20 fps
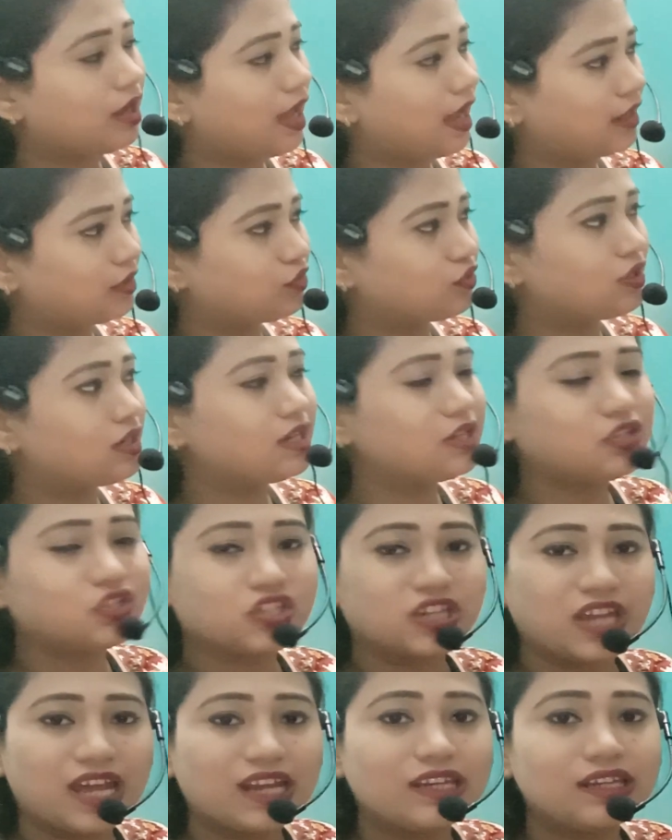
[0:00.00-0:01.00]
actually
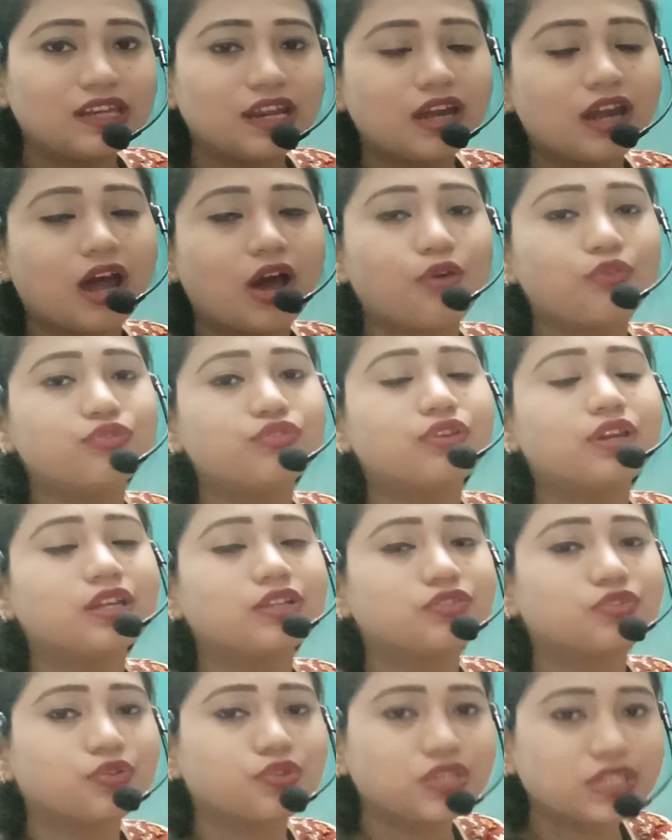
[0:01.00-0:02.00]
shed their outer
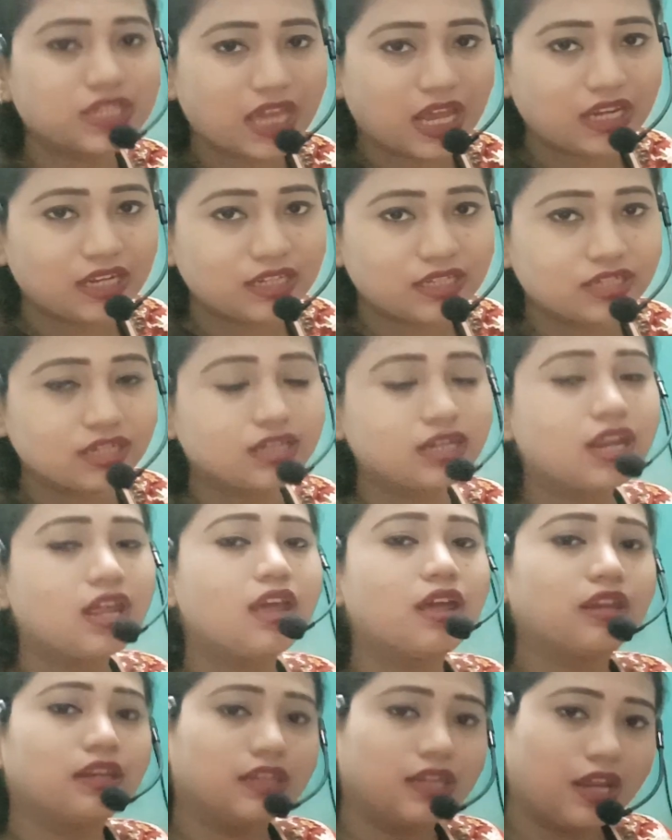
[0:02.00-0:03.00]
exoskeleton.
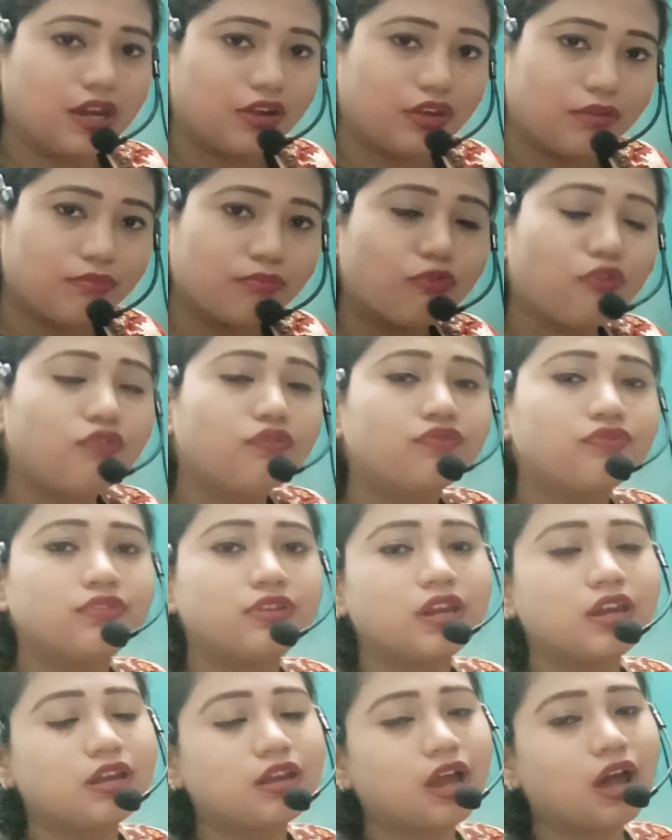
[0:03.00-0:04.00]
They remove
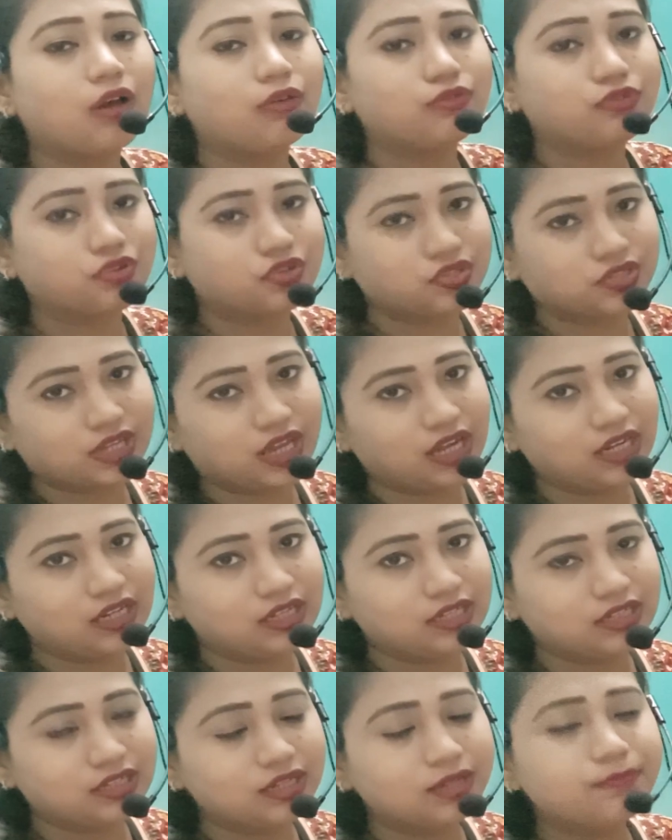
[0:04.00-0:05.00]
their outer
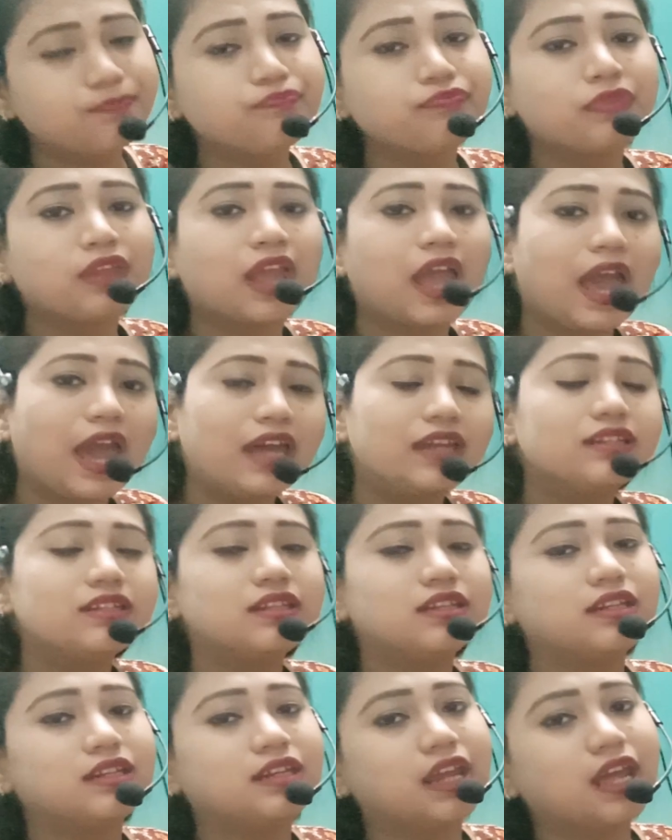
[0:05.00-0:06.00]
skeleton
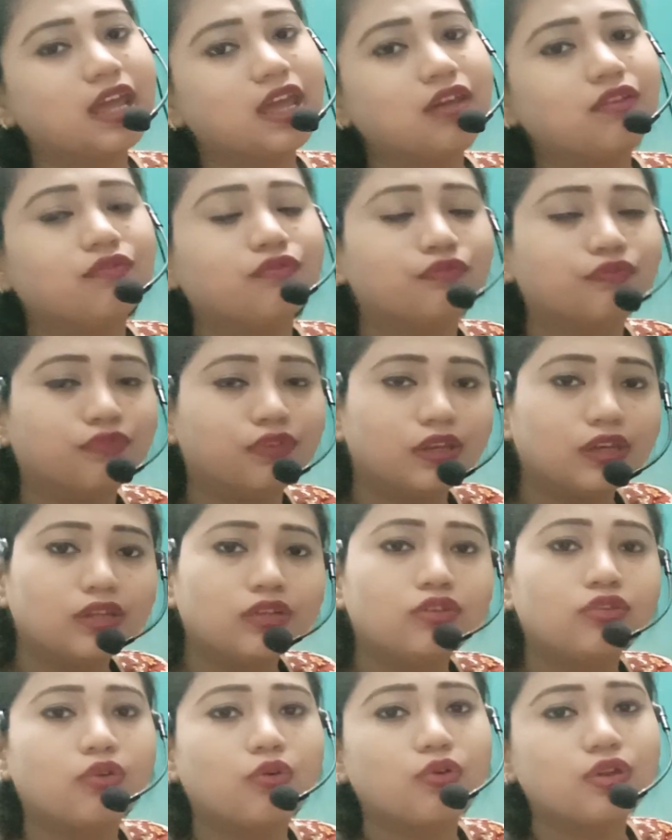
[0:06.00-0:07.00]
and they
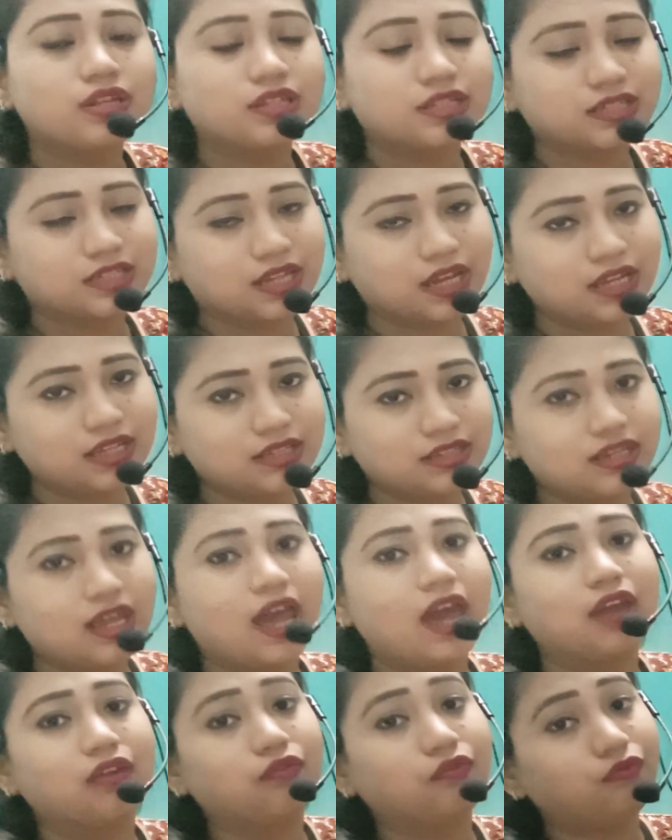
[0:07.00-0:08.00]
will grow in size,
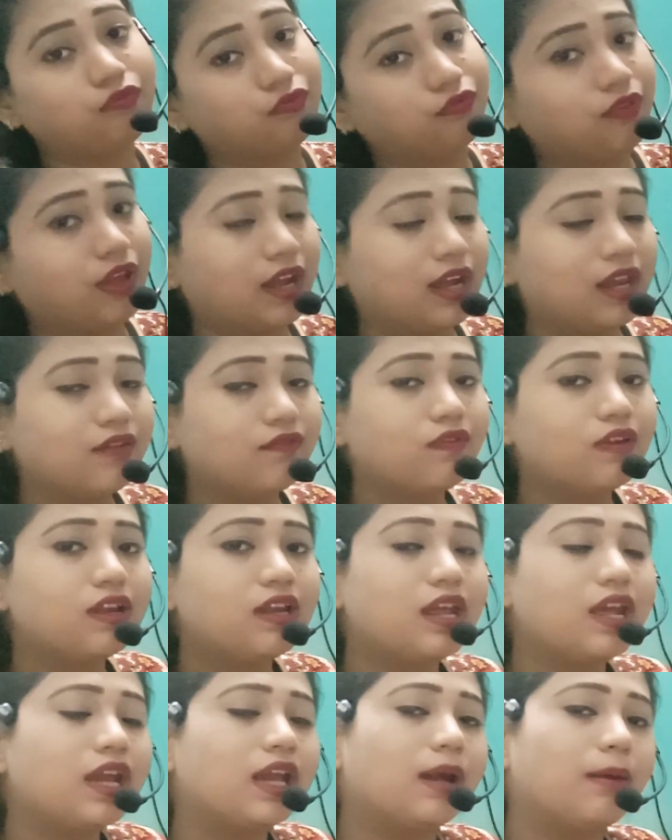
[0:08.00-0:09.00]
and whenever
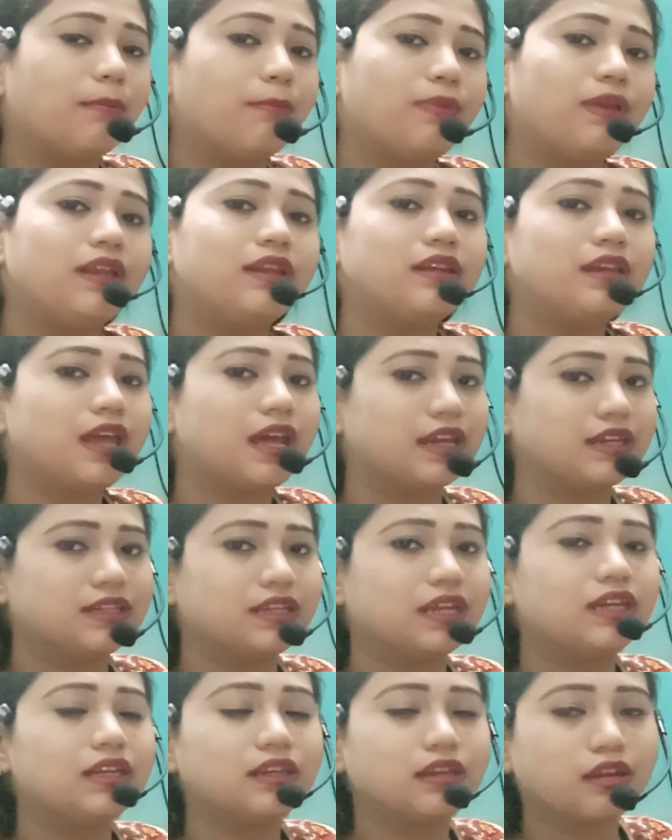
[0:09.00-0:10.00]
they completely
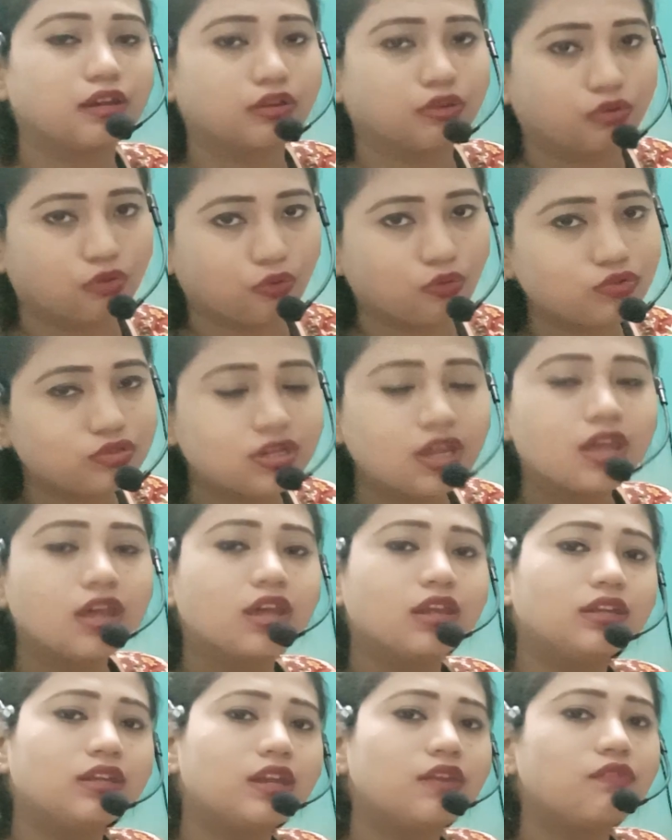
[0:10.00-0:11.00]
attain their growth,
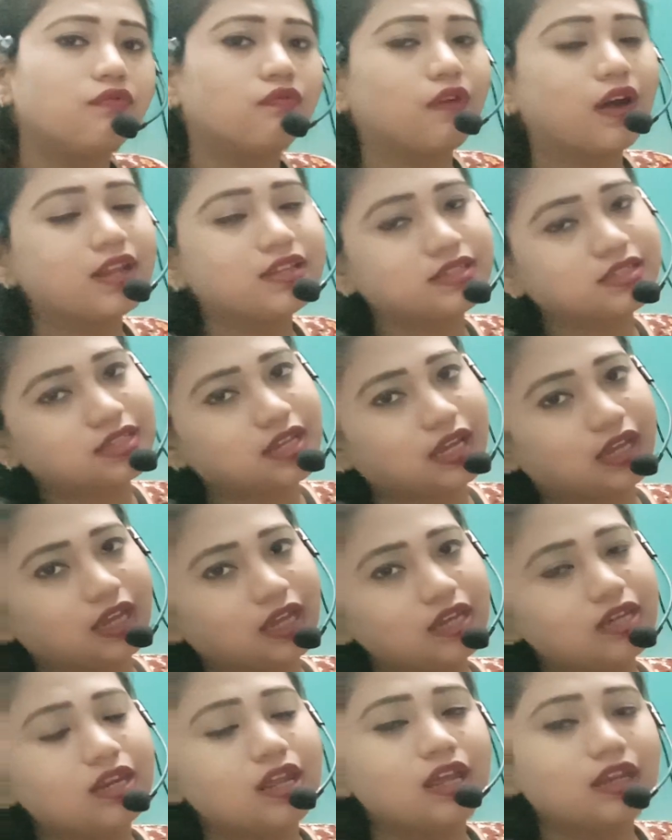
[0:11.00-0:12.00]
then once
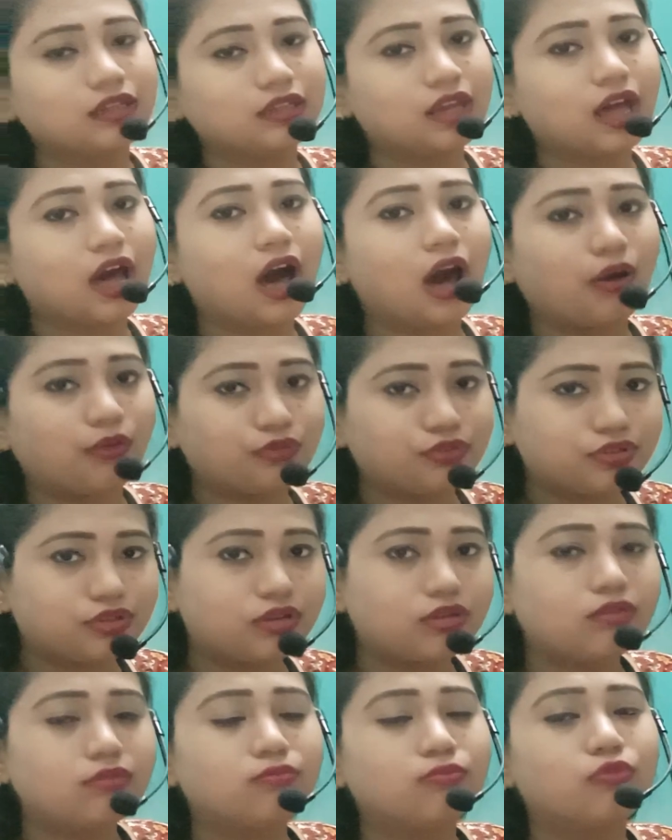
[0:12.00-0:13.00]
again the
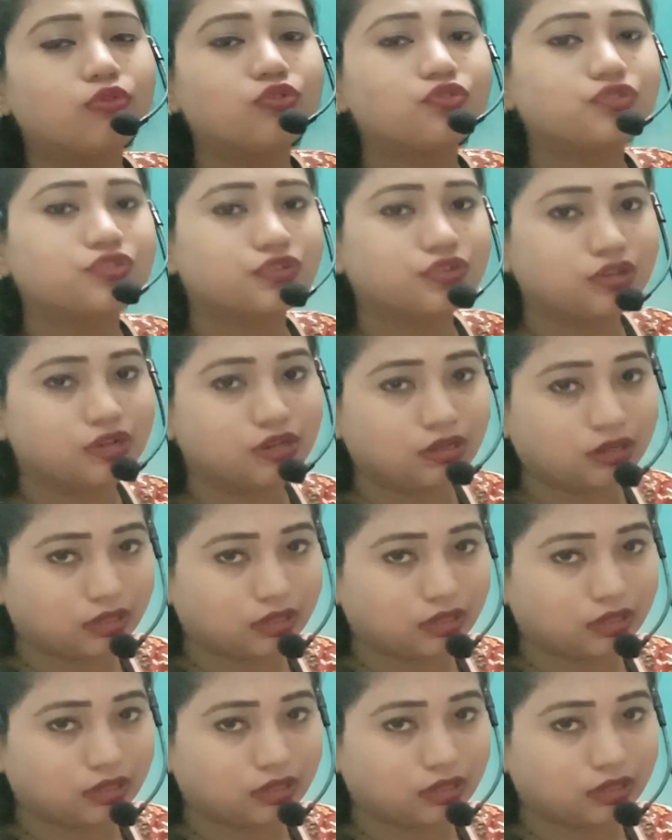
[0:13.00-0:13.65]
outermost